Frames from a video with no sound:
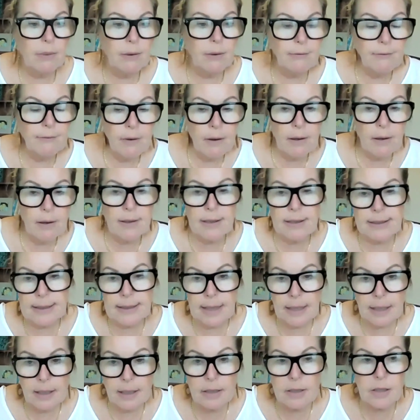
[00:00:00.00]
be fine the
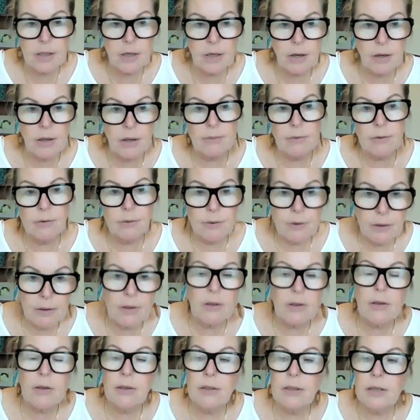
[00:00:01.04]
second time or the
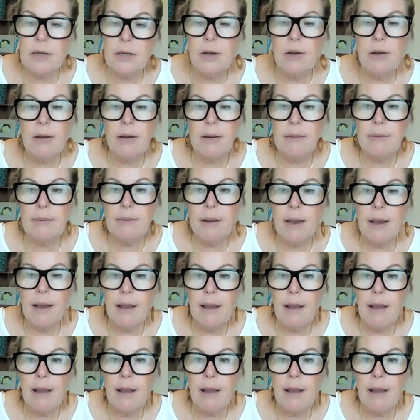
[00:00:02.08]
third time.